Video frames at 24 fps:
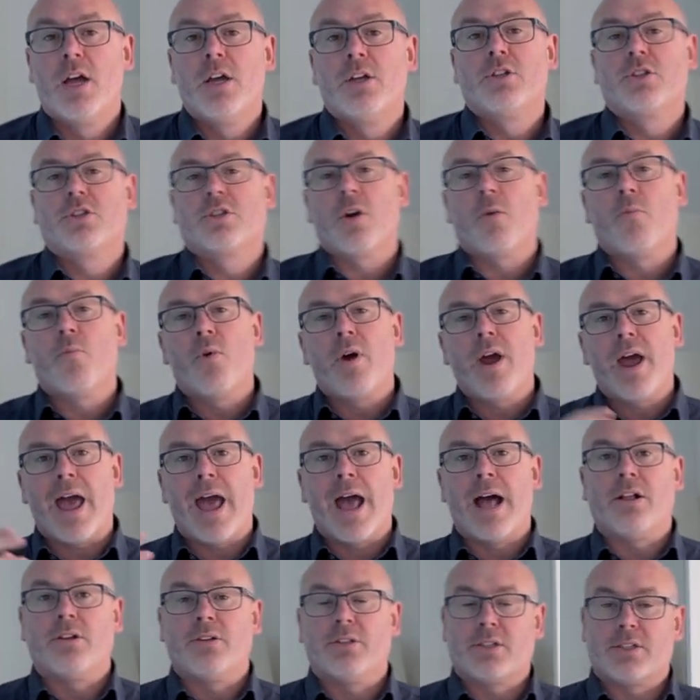somewhere
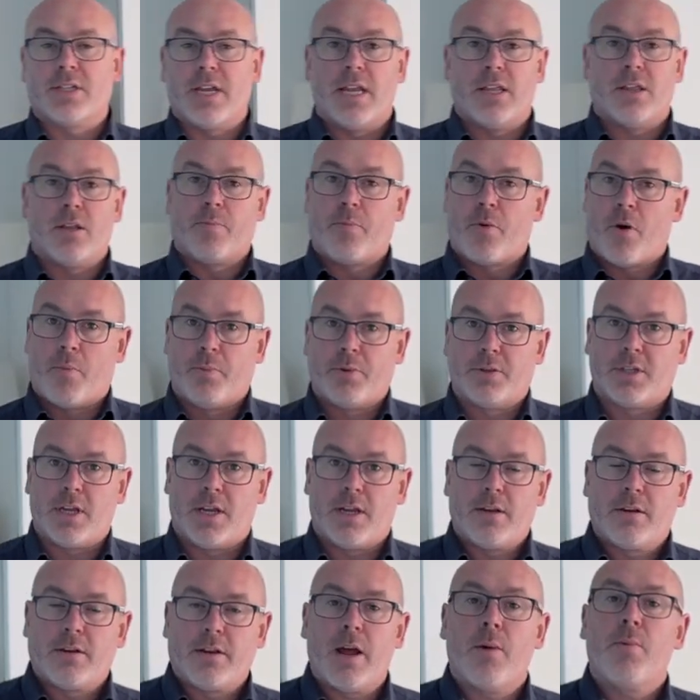else in the
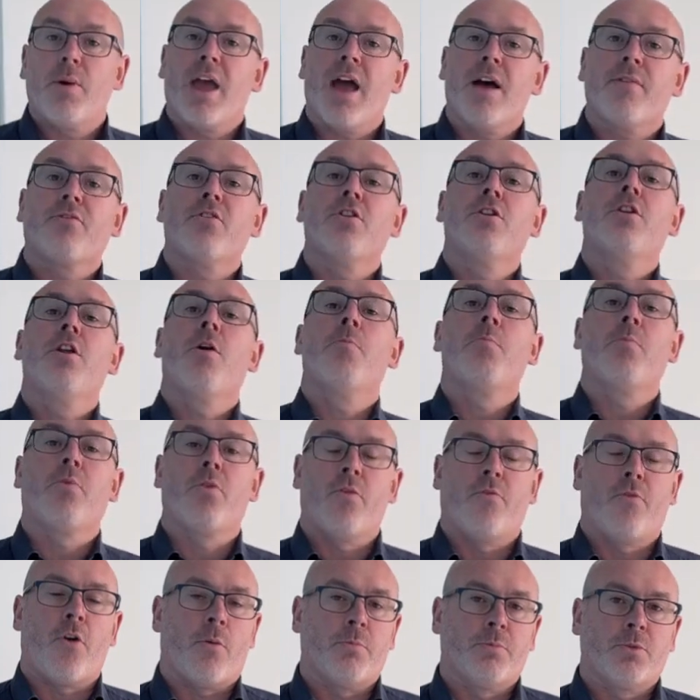property. Now we have a number
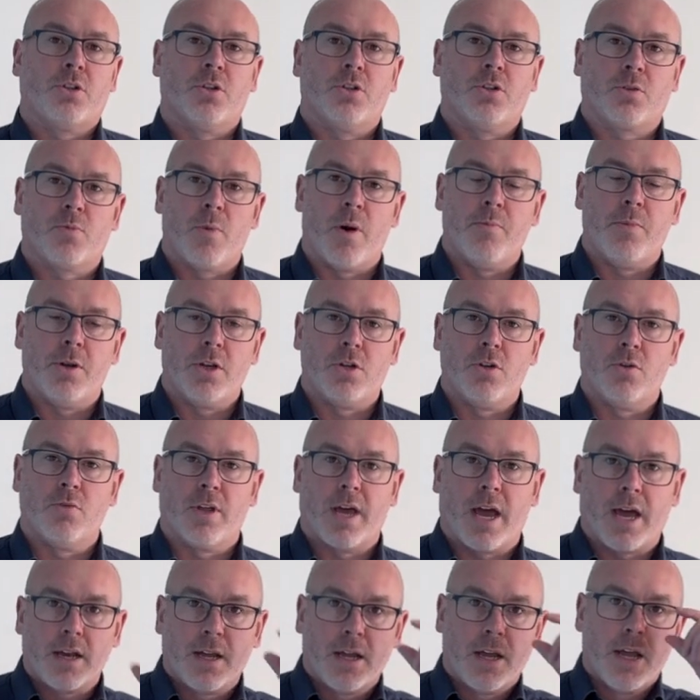of options when we do
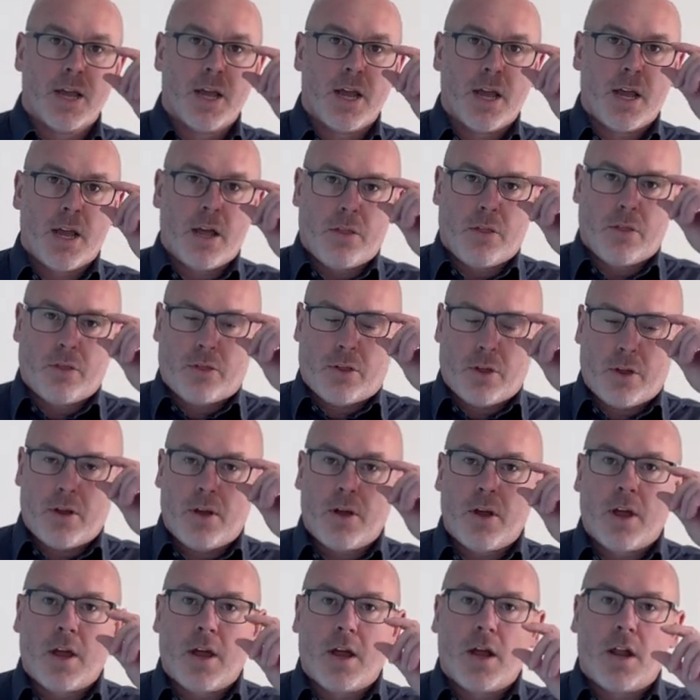that.
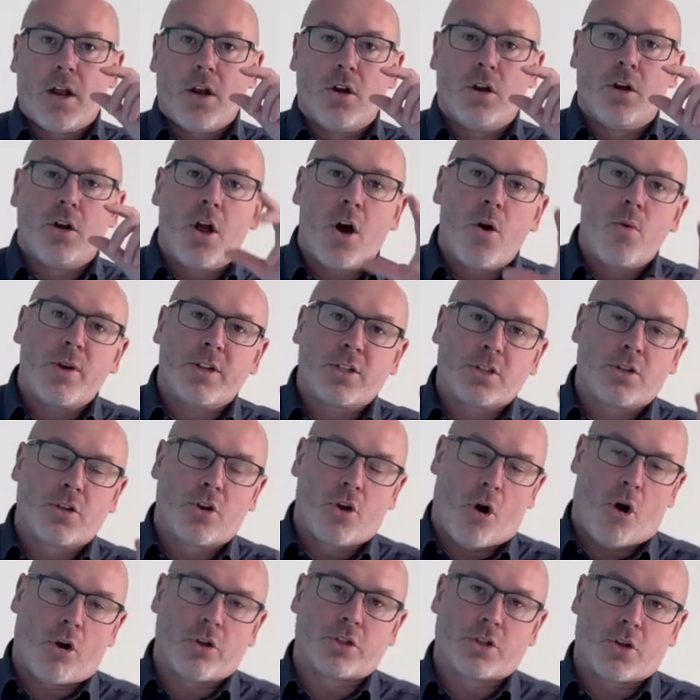The lowest
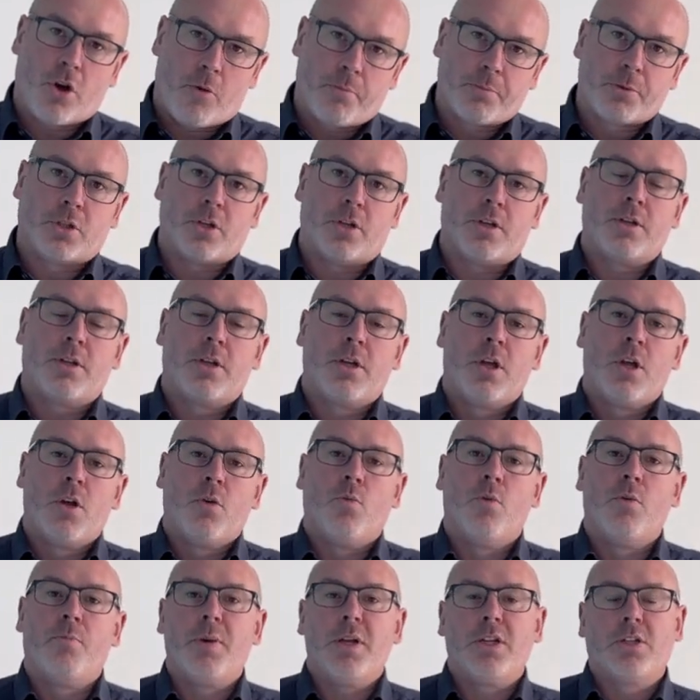cost option
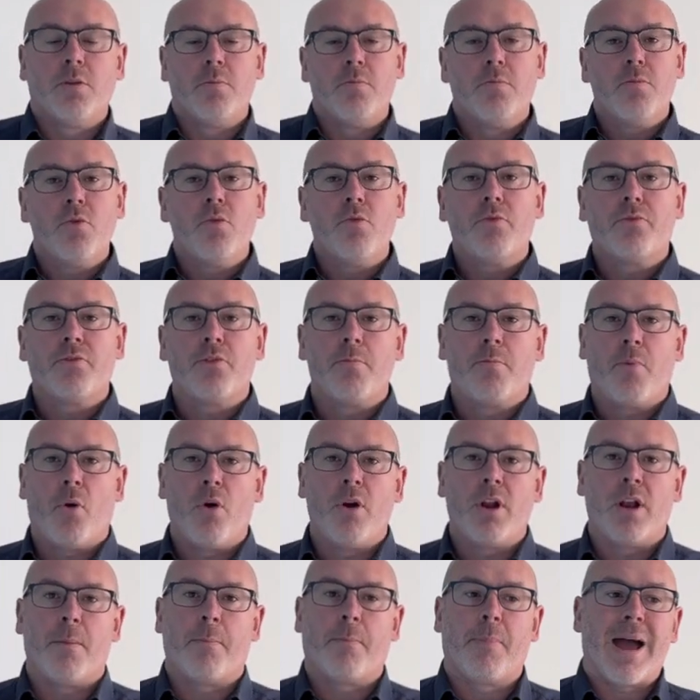would be to move the
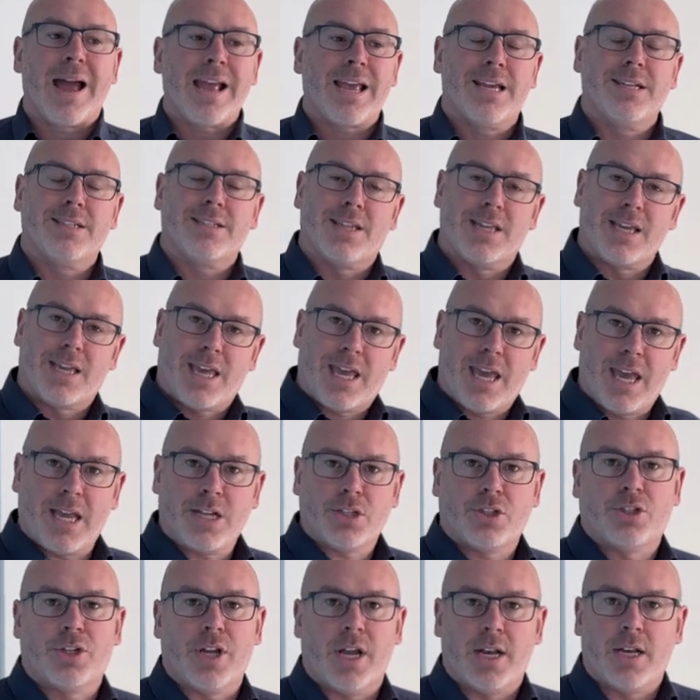boiler back into the
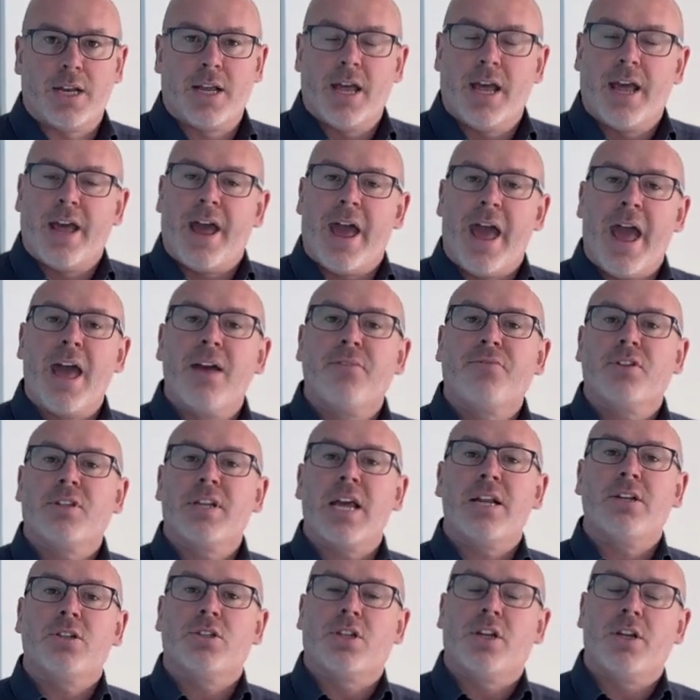kitchen,
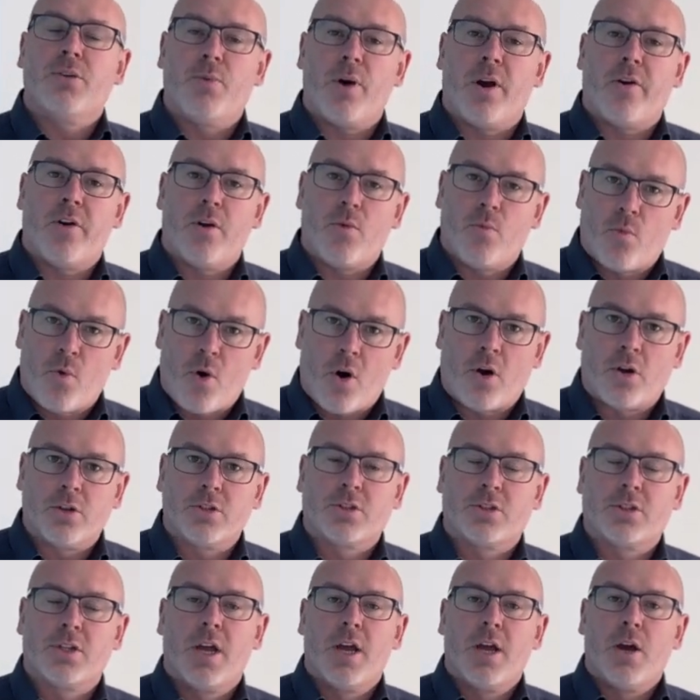evidentially where it
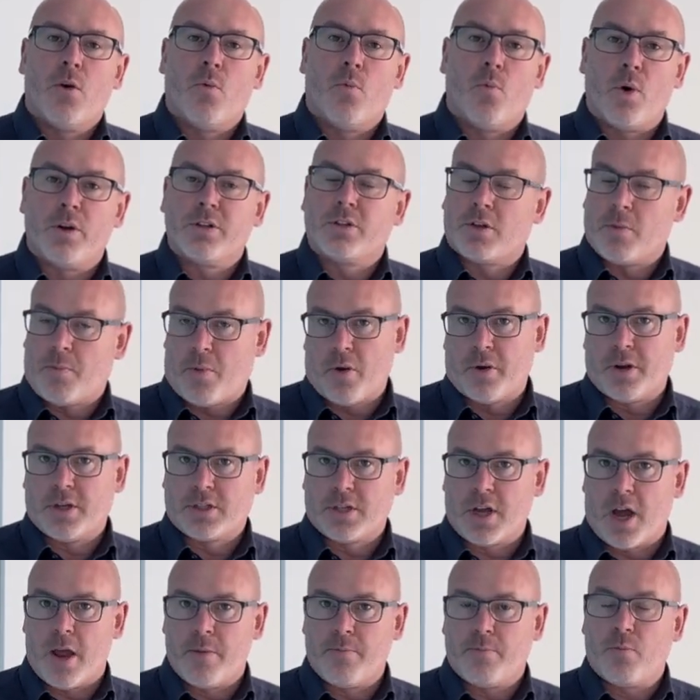was once upon a
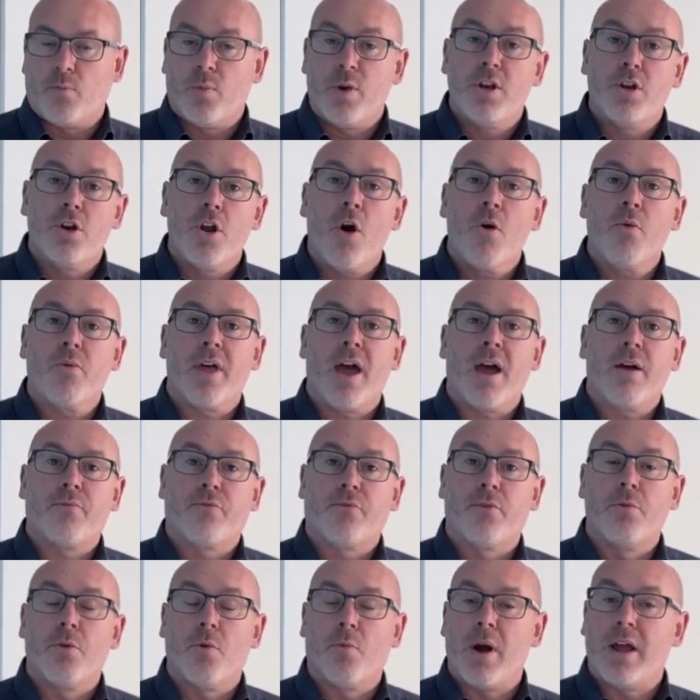time. We know that
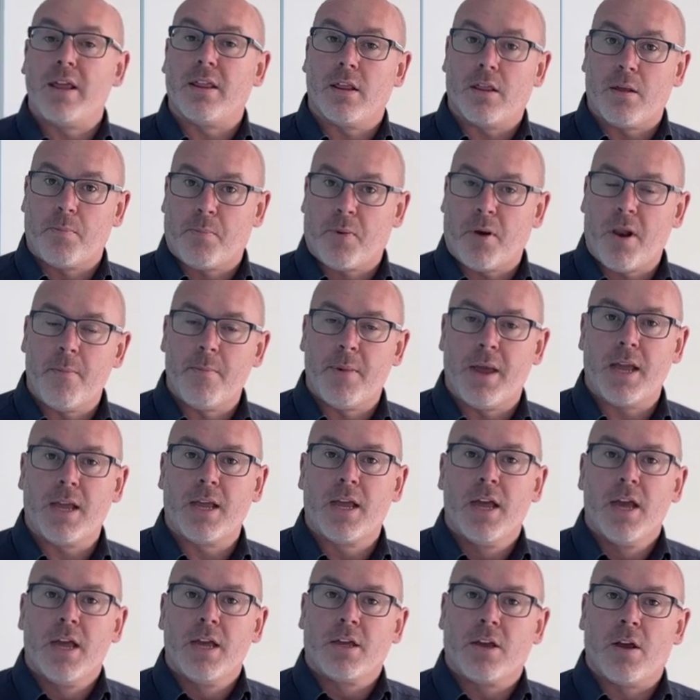from the way that the plumbing
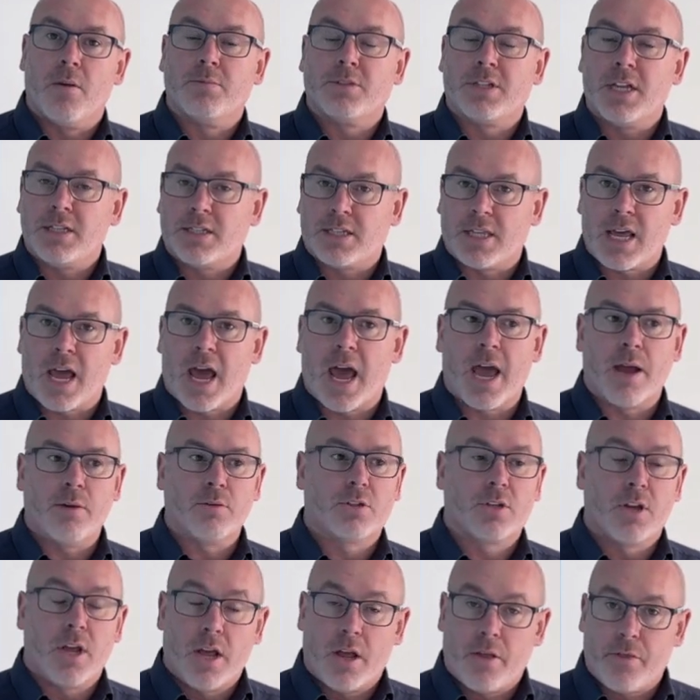comes into the
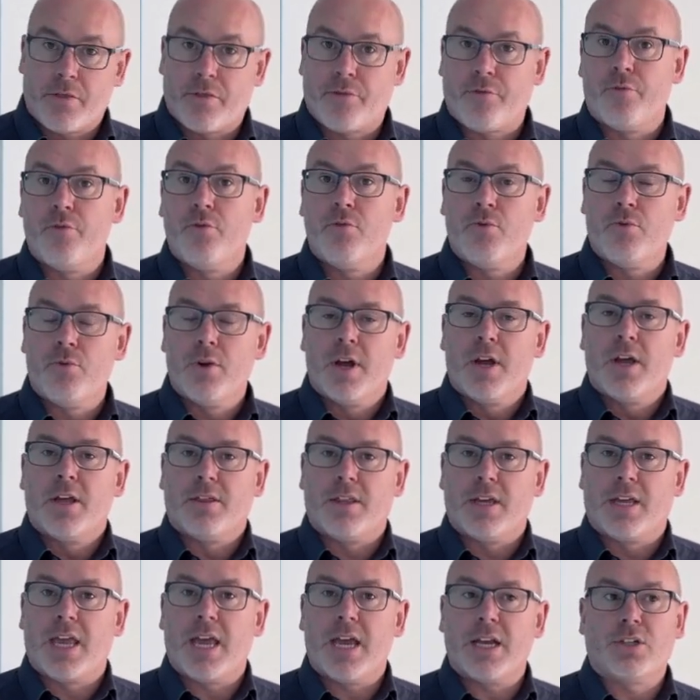house through
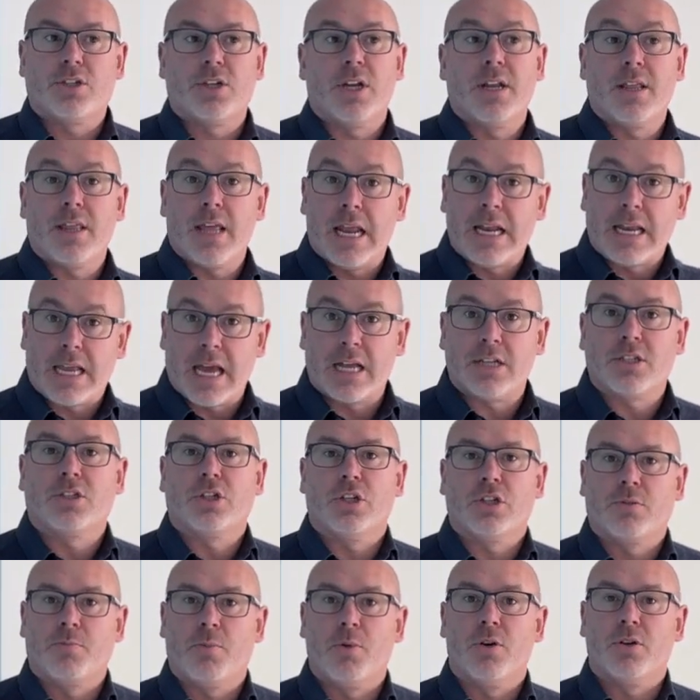the kitchen and then gets
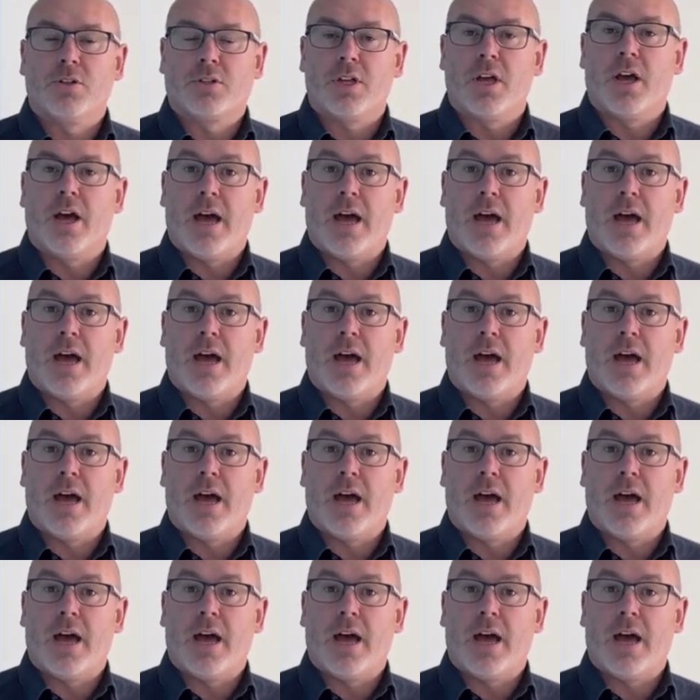dispersed